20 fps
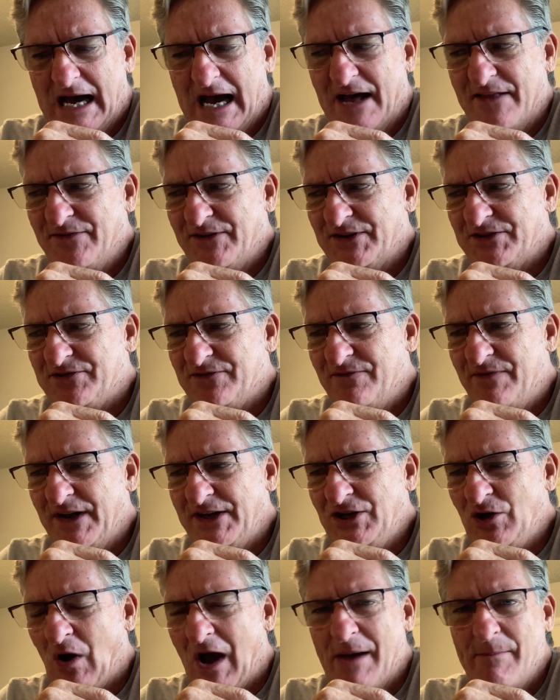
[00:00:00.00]
on this
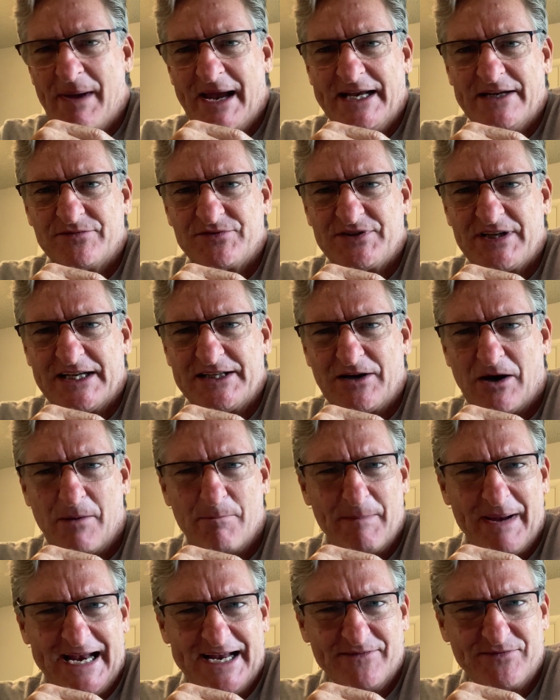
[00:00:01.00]
video, I may have said
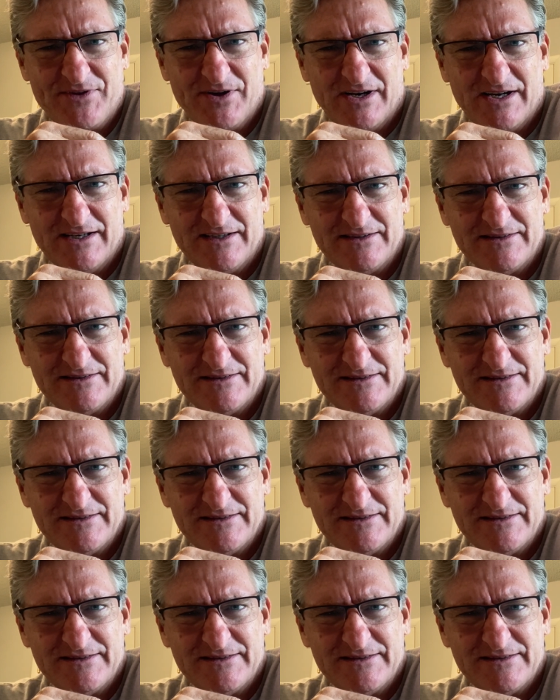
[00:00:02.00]
Amantha.